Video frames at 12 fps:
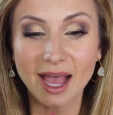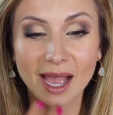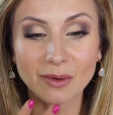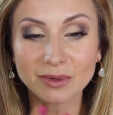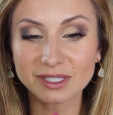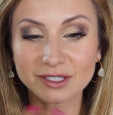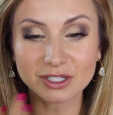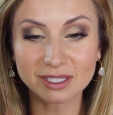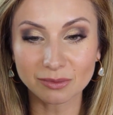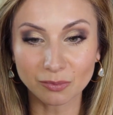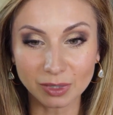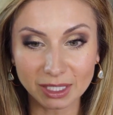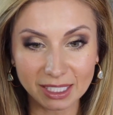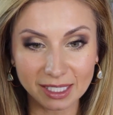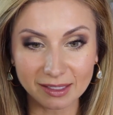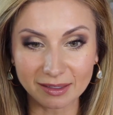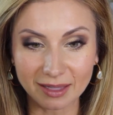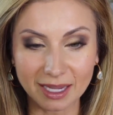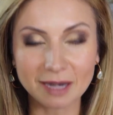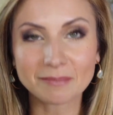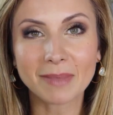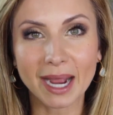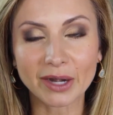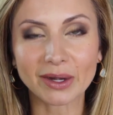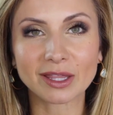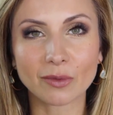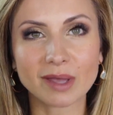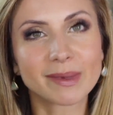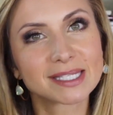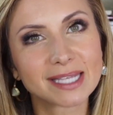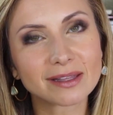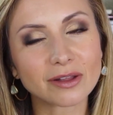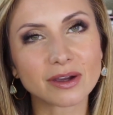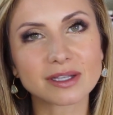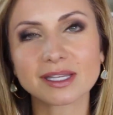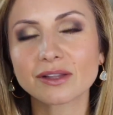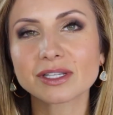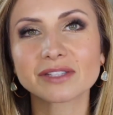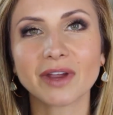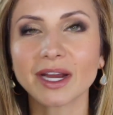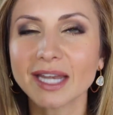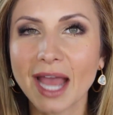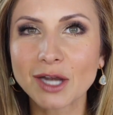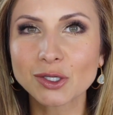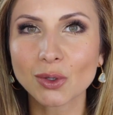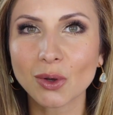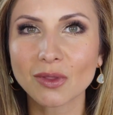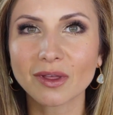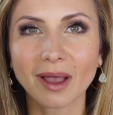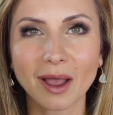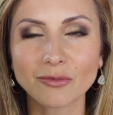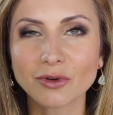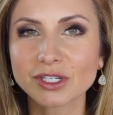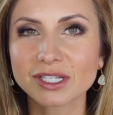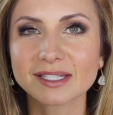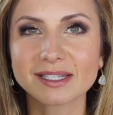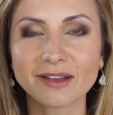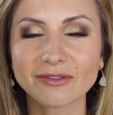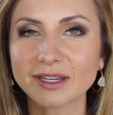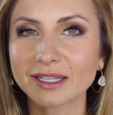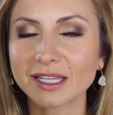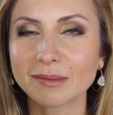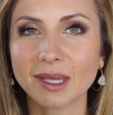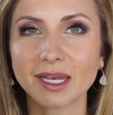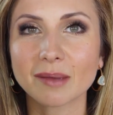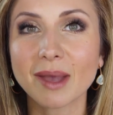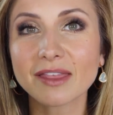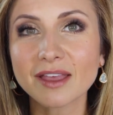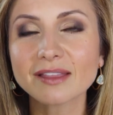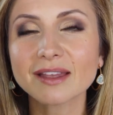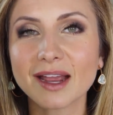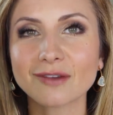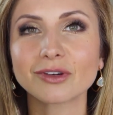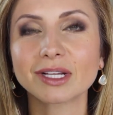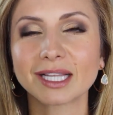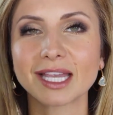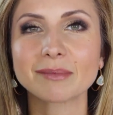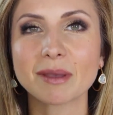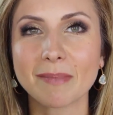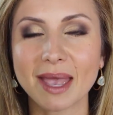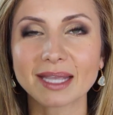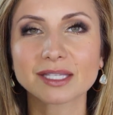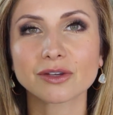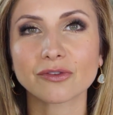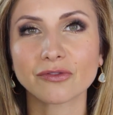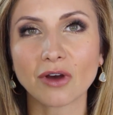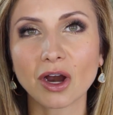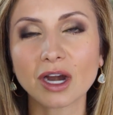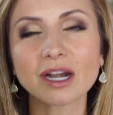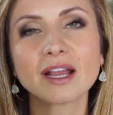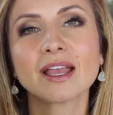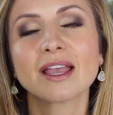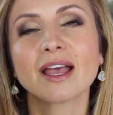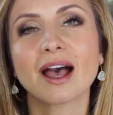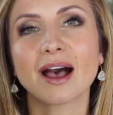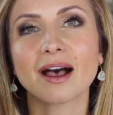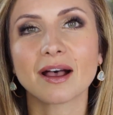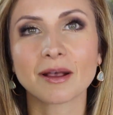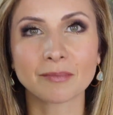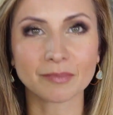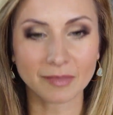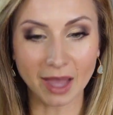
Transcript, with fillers: I was just really like admiring the way my skin looks. It looks very natural. The coverage is definitely medium. I think that every claim it makes so far, I